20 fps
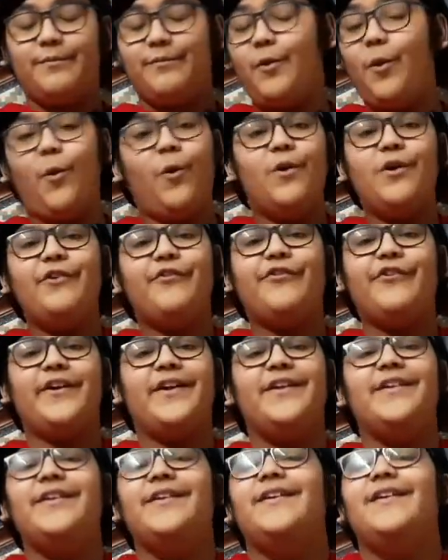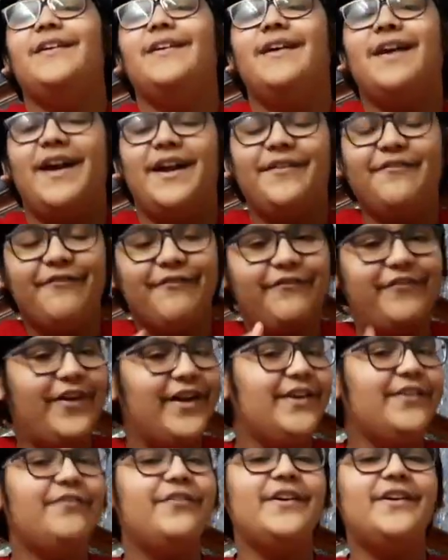old friend and
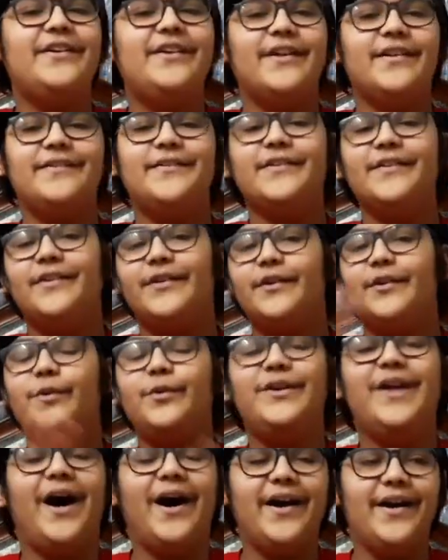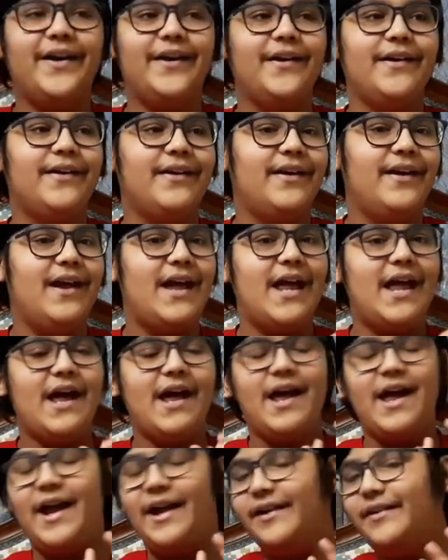went with death to die
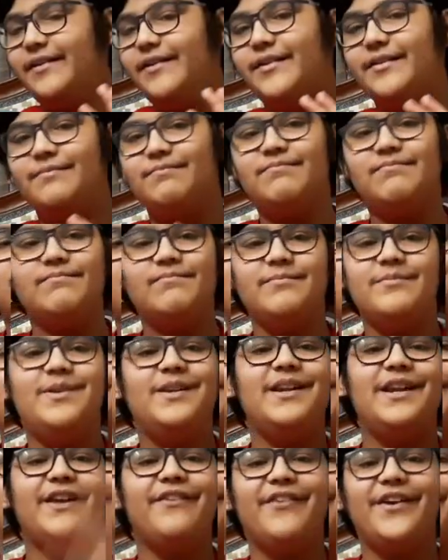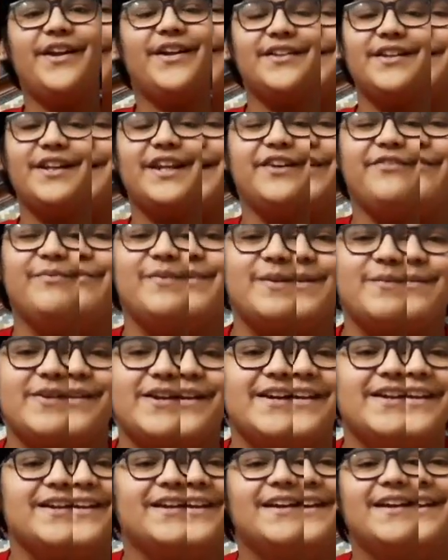and live another life
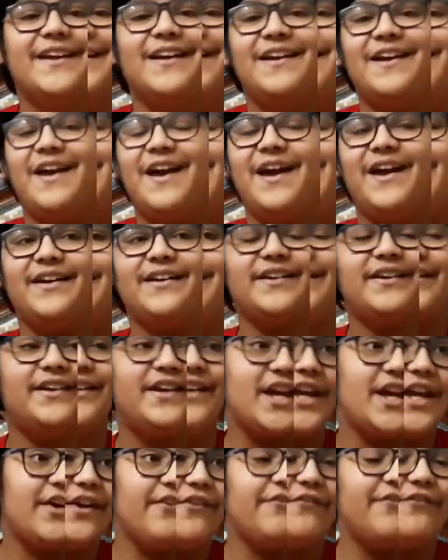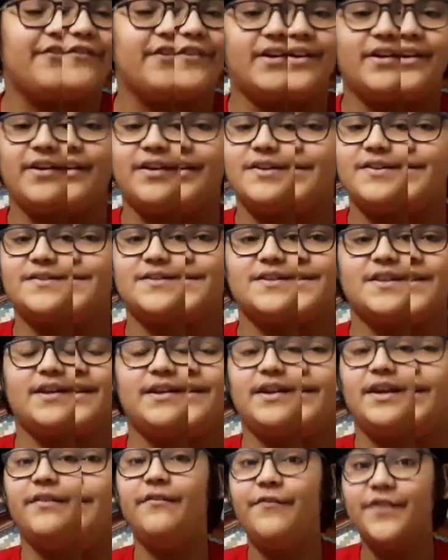maybe, and gave his
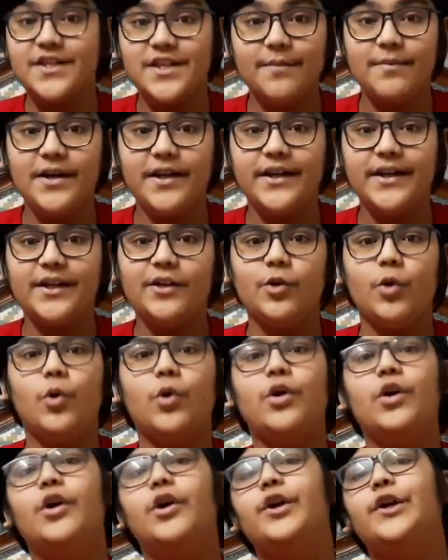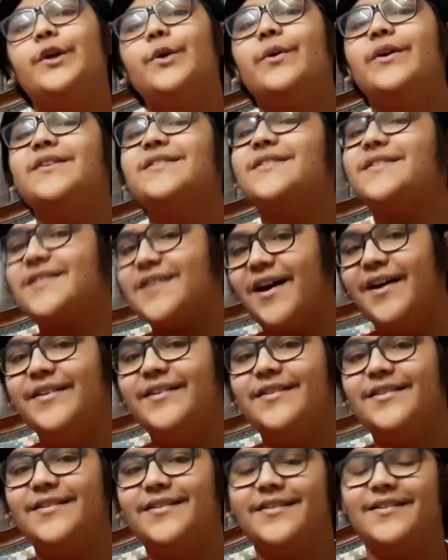invisibility cloak to his
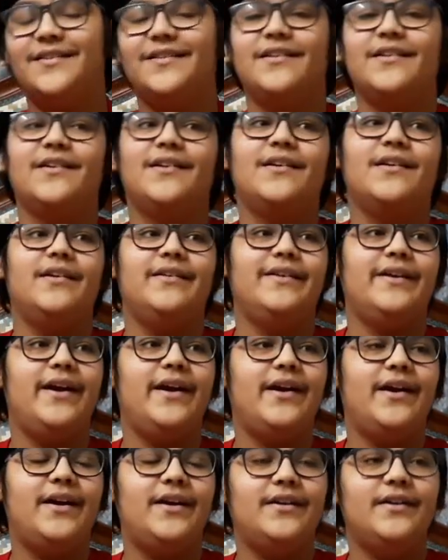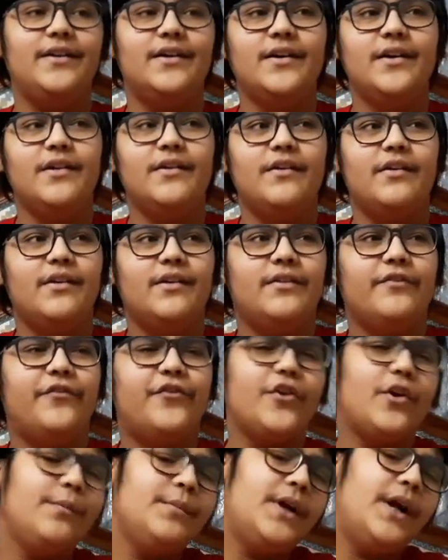son. And
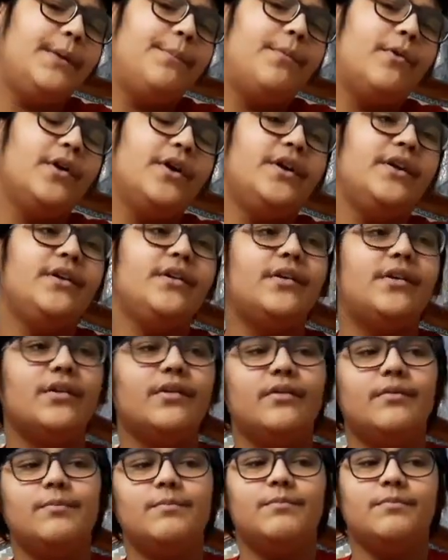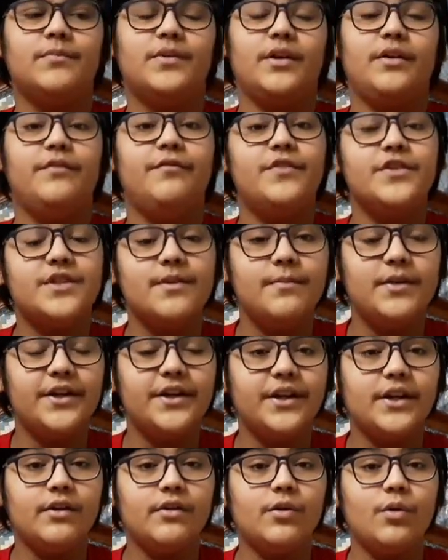from that point, the
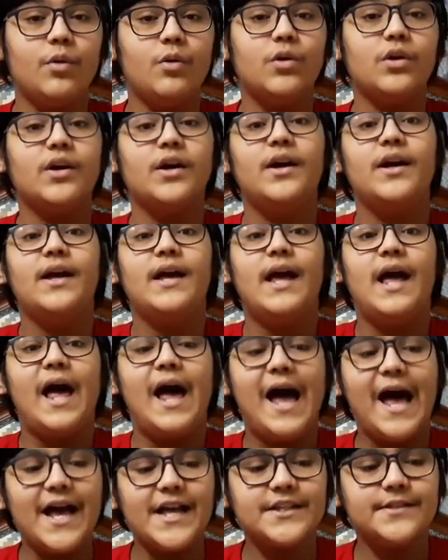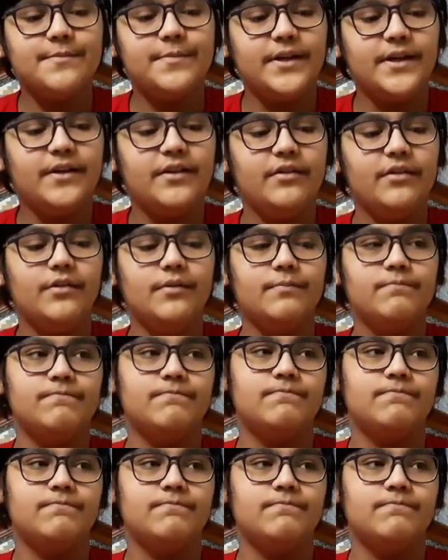invisibility cloak has been